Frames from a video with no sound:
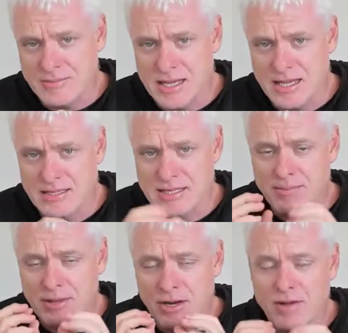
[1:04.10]
saying,
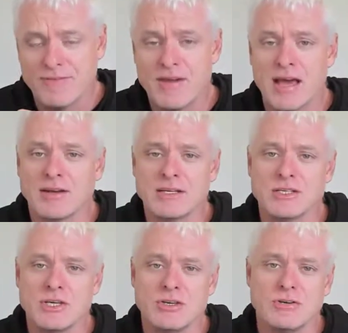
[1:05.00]
something that I've found is
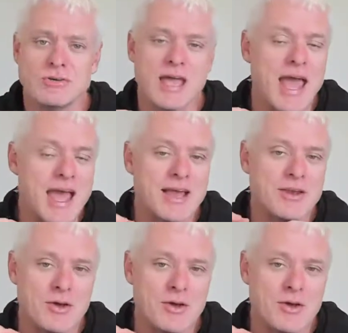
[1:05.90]
that you can